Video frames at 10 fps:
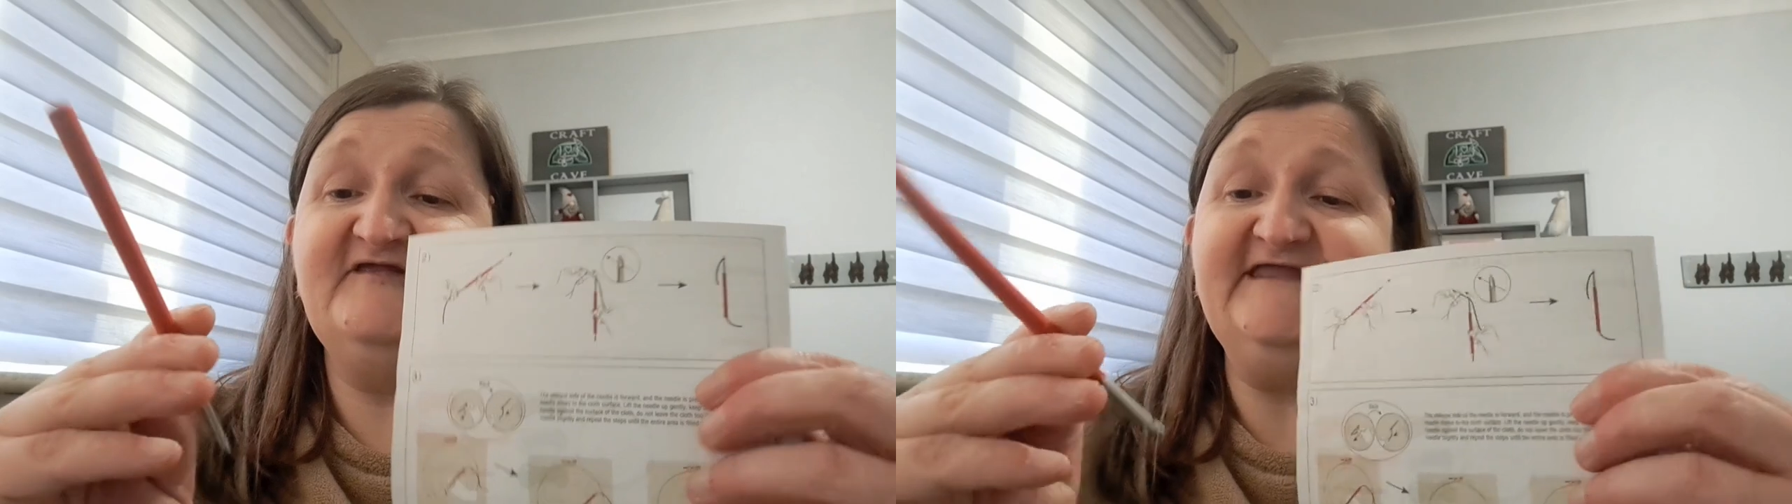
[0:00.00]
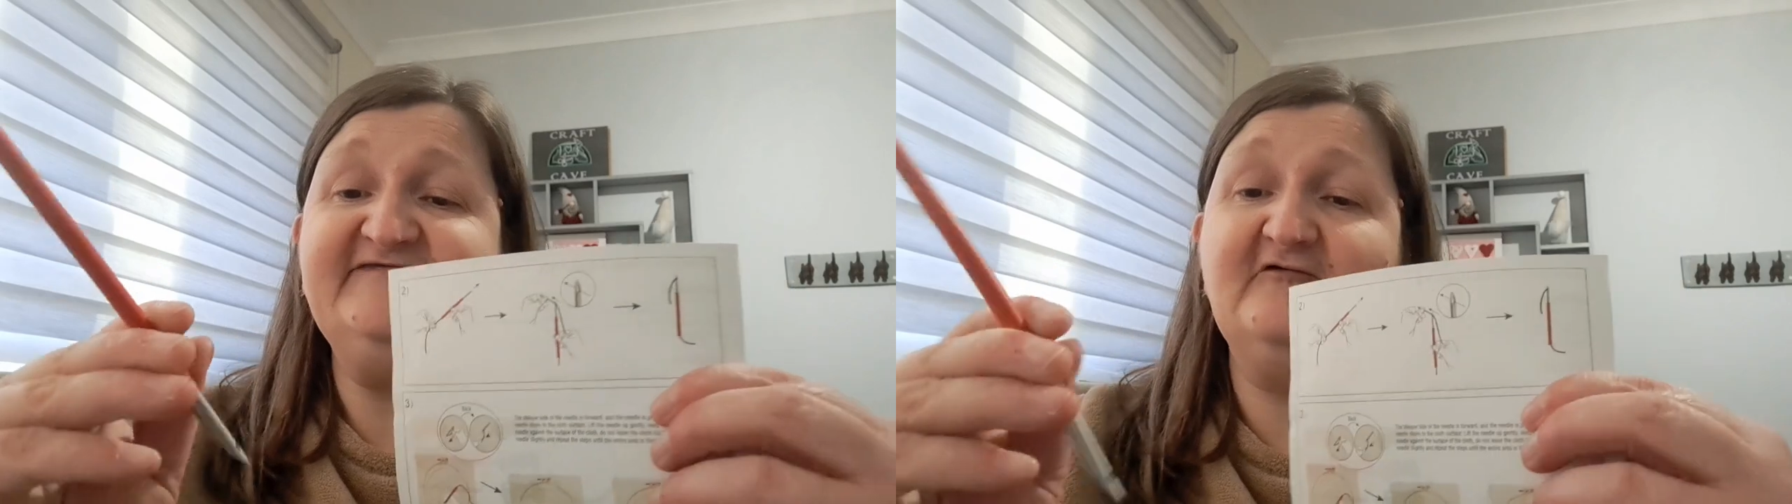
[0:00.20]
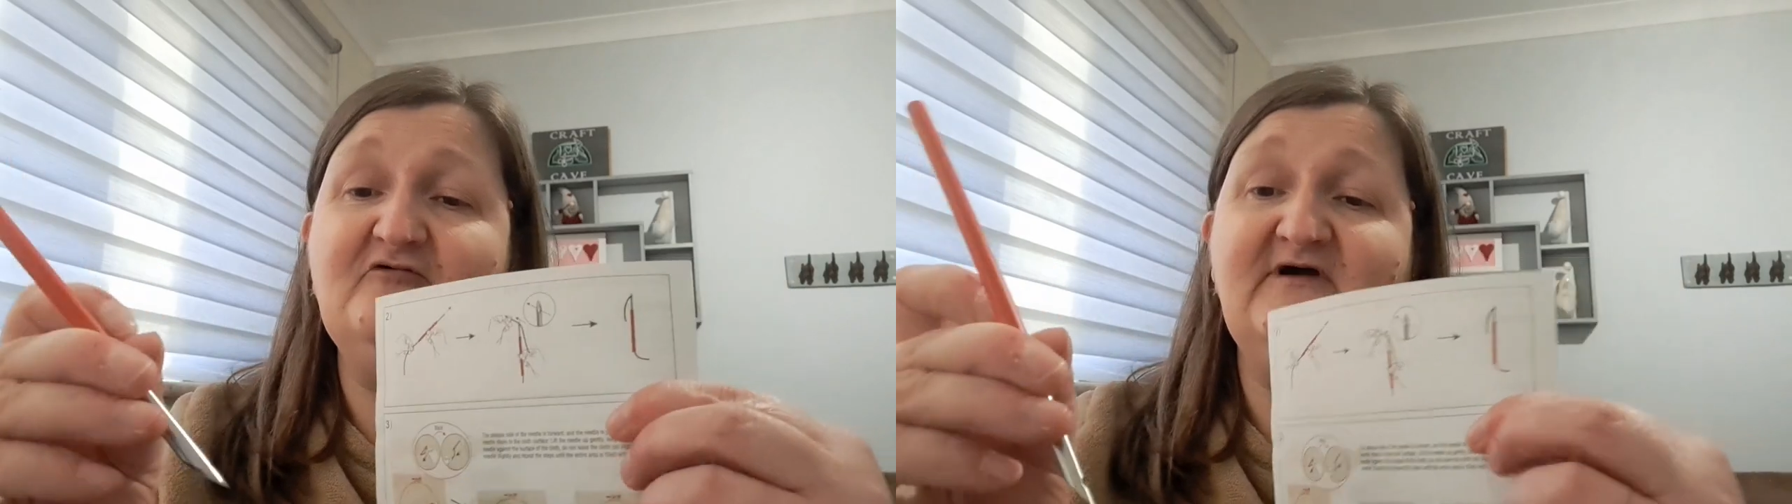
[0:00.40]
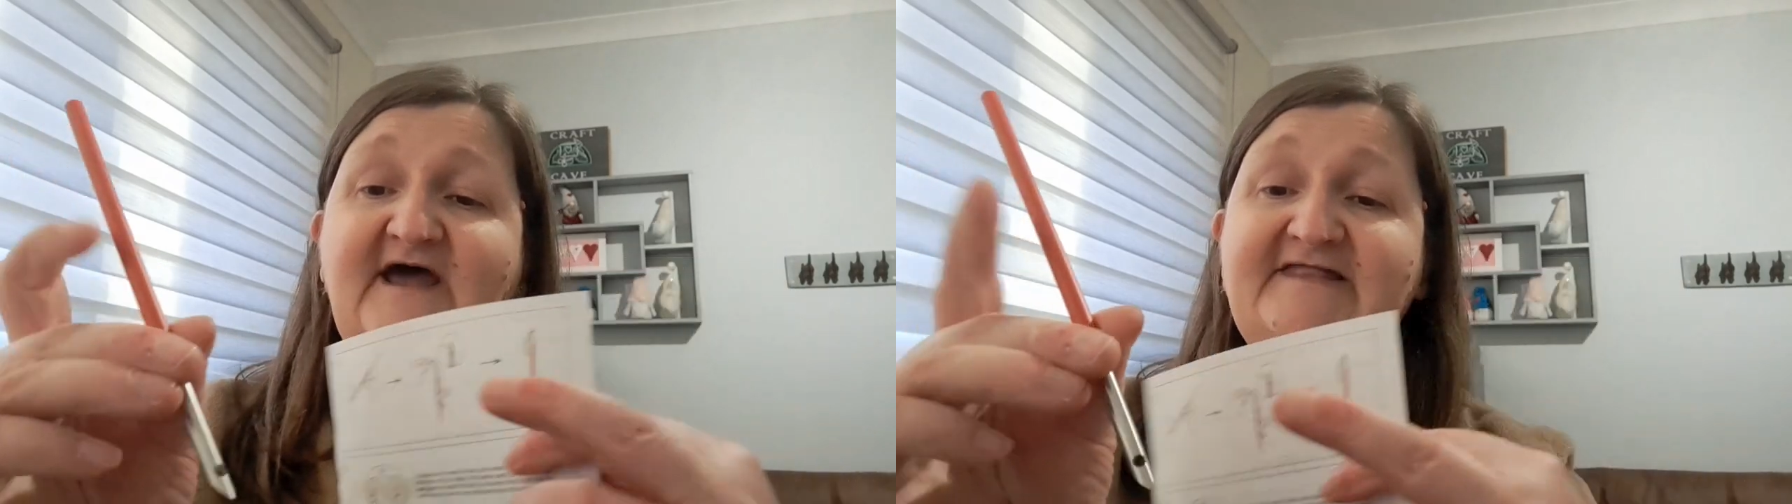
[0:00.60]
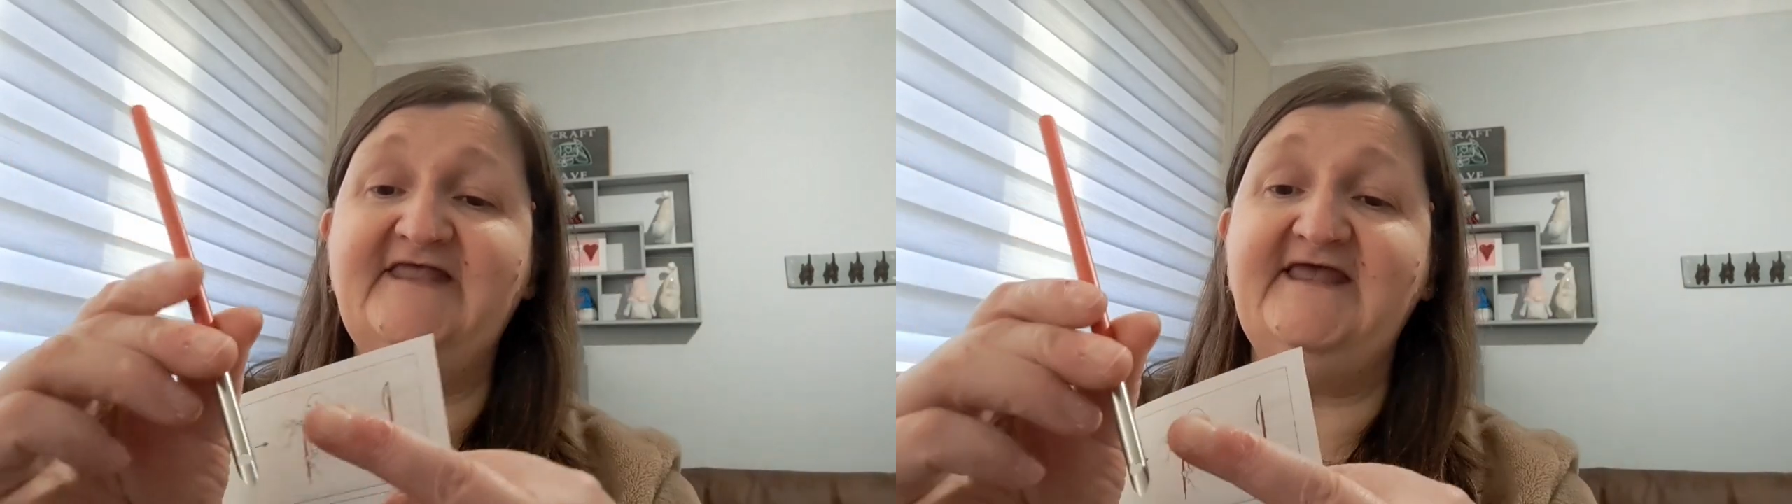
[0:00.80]
needle
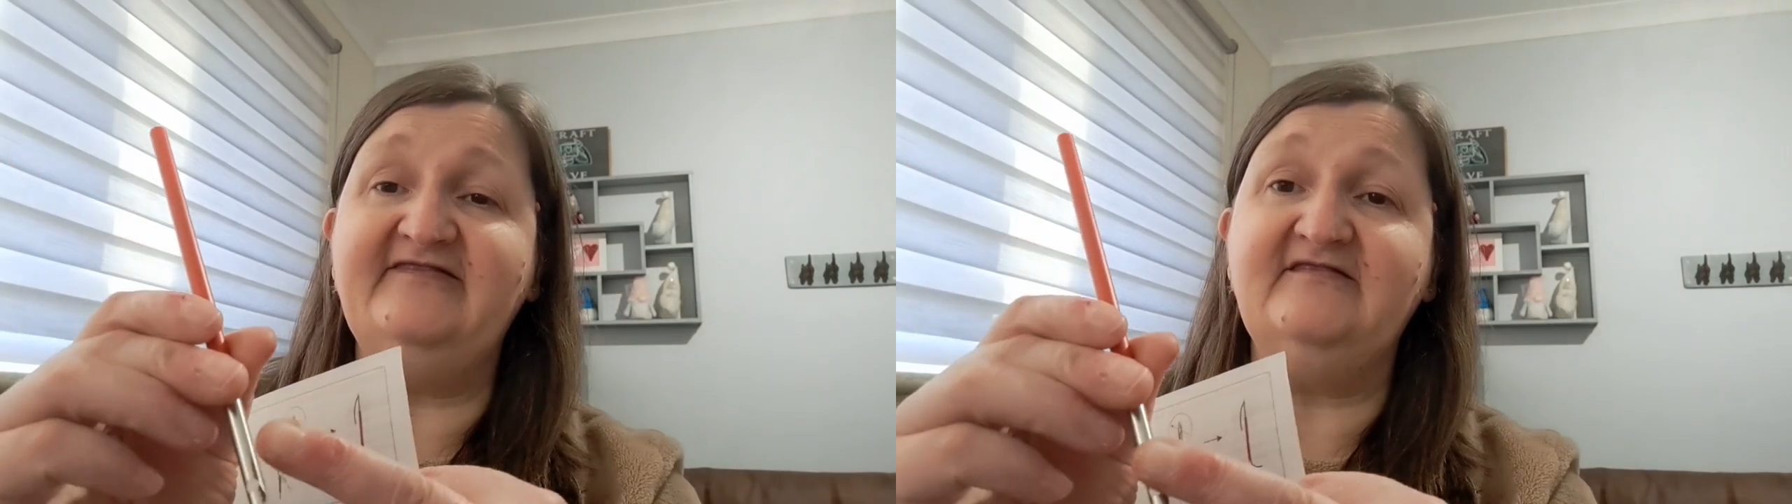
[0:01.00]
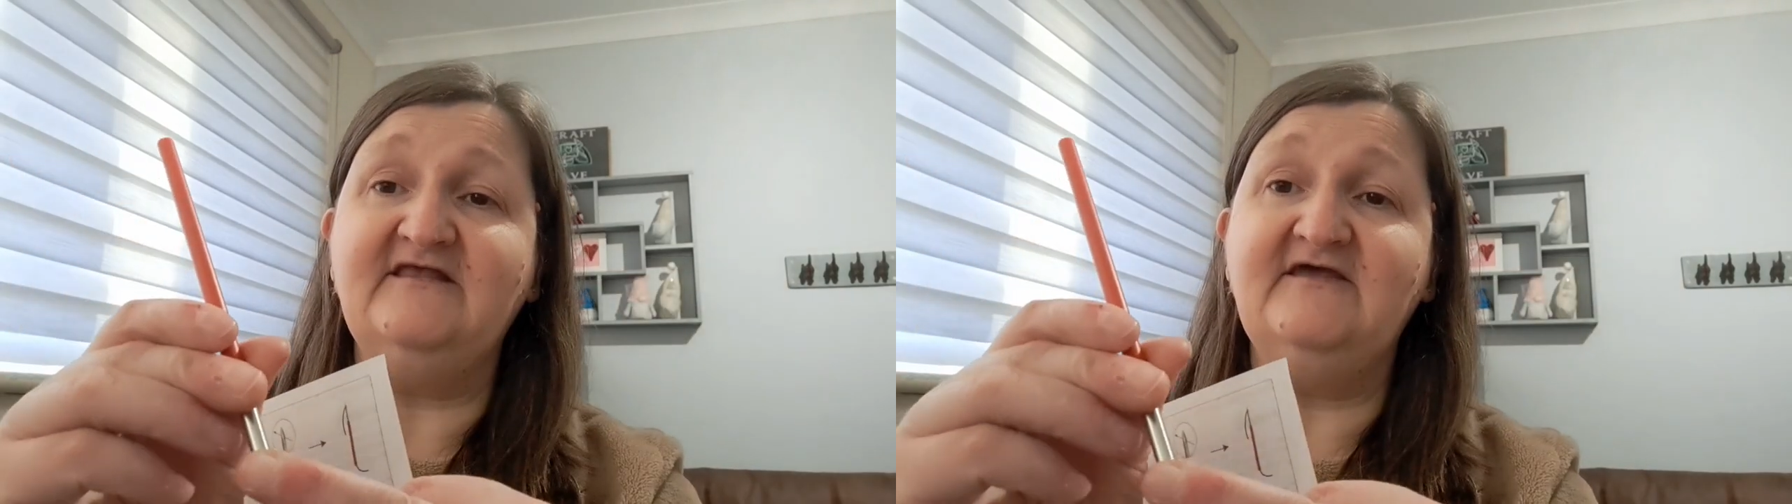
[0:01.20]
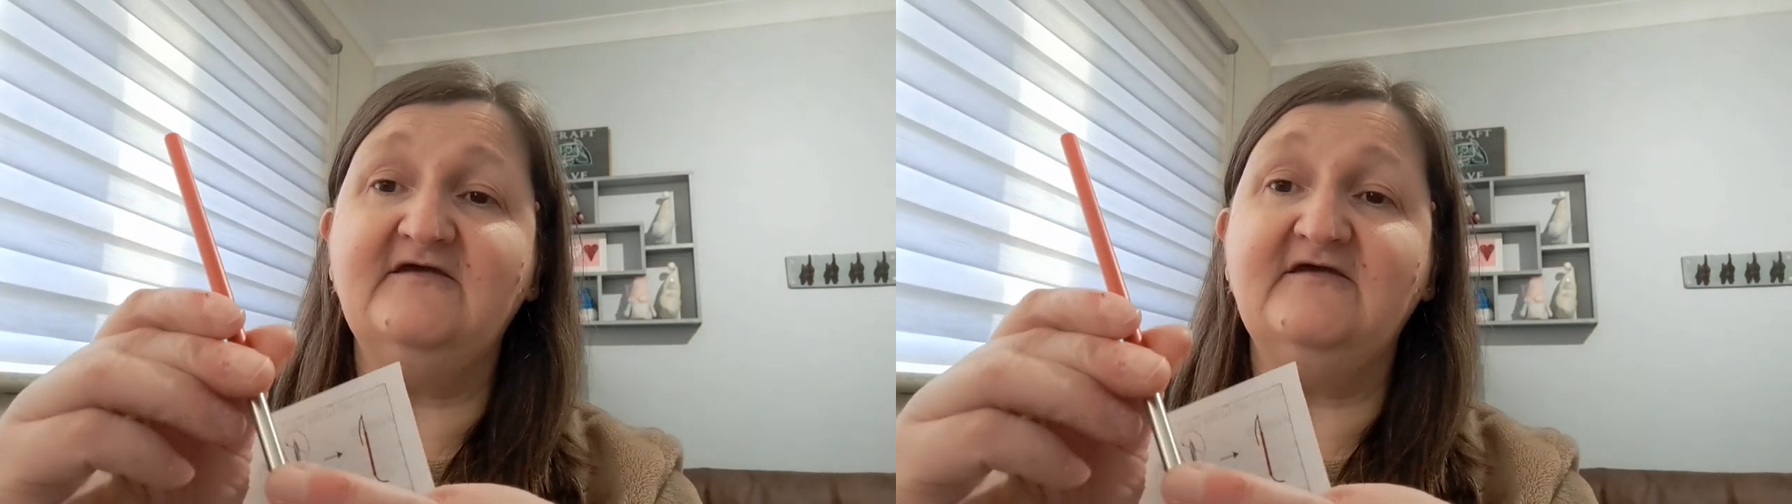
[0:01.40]
and then